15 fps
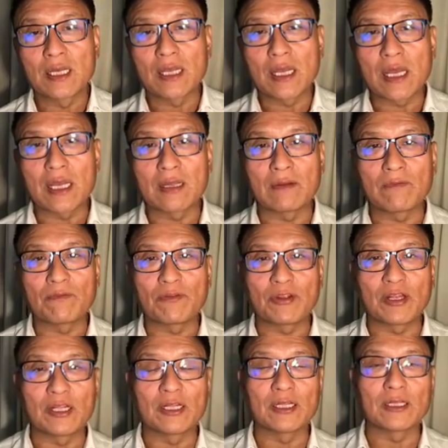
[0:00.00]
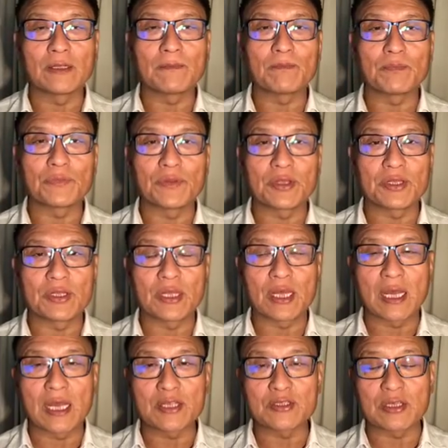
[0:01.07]
and feel the
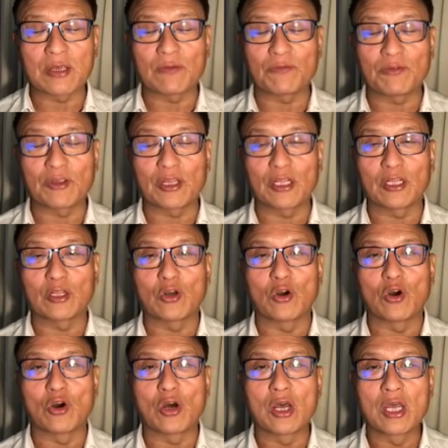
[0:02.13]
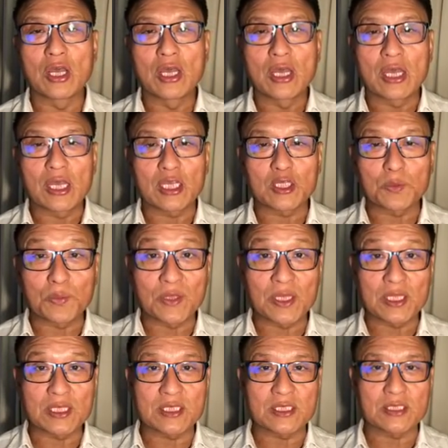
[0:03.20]
I say feel or
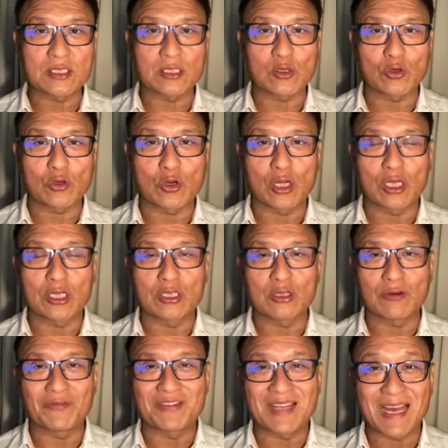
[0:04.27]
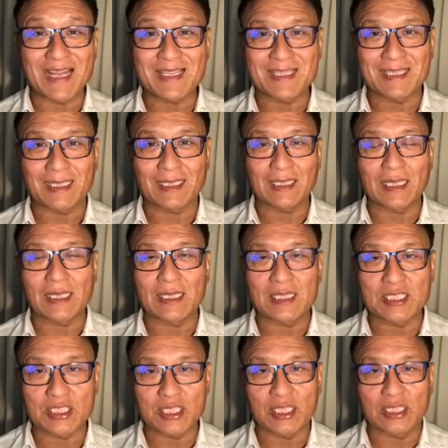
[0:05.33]
experience quality of dancing in the
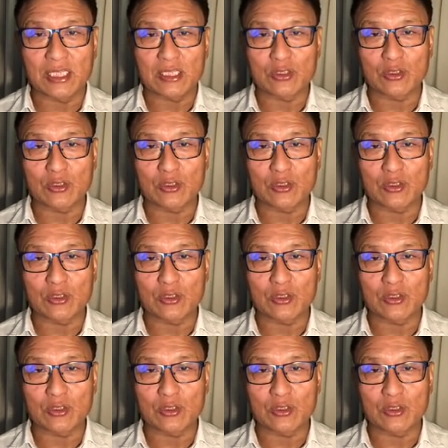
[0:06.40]
stillness.